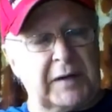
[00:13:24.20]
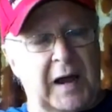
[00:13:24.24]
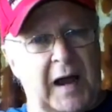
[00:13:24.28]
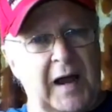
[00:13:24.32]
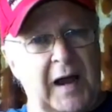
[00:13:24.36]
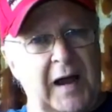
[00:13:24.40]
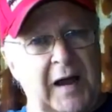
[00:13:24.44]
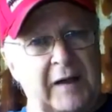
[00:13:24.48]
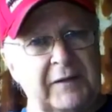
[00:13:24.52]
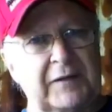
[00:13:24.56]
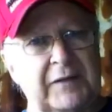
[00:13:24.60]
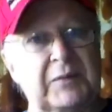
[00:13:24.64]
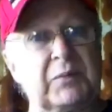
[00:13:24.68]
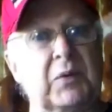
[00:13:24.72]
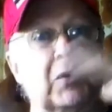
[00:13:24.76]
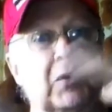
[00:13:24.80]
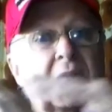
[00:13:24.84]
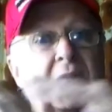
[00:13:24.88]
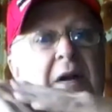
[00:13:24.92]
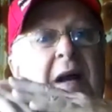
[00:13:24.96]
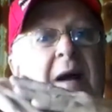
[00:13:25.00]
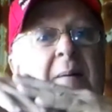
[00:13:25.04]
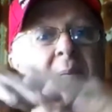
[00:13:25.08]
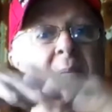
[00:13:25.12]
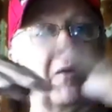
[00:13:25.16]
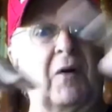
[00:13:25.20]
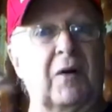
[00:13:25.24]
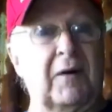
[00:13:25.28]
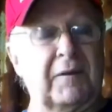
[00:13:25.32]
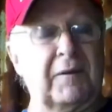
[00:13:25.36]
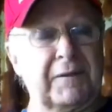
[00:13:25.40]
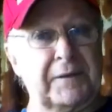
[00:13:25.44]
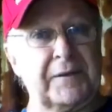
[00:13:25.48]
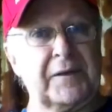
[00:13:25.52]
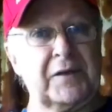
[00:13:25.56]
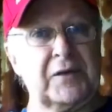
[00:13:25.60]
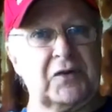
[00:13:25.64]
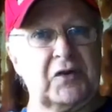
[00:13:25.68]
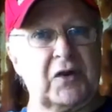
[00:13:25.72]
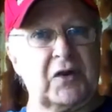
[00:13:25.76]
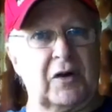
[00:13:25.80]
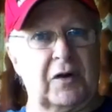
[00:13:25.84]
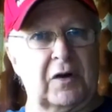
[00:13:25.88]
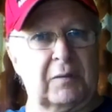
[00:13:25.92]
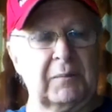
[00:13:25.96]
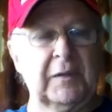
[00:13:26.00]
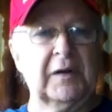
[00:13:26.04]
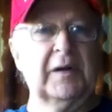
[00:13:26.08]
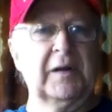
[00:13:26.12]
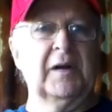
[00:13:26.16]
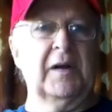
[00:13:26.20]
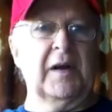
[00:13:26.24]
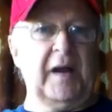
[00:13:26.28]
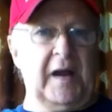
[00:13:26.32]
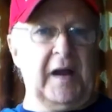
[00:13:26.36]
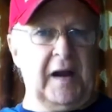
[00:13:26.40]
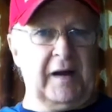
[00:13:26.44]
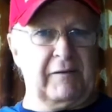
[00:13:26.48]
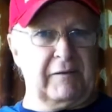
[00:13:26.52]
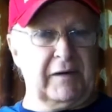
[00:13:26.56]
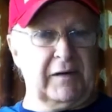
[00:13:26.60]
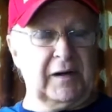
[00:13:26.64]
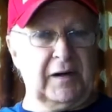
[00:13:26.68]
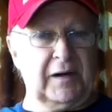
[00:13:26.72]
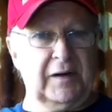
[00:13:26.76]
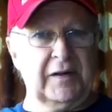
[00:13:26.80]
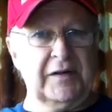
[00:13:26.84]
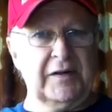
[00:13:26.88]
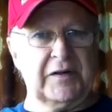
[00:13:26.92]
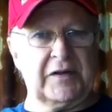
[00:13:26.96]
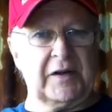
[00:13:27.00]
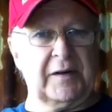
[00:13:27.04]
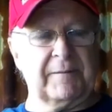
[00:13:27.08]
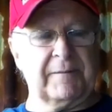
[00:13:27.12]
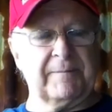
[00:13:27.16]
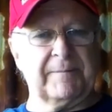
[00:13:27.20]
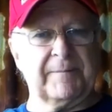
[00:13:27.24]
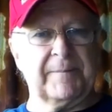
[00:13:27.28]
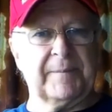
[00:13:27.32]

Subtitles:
halves will come off the job and release it.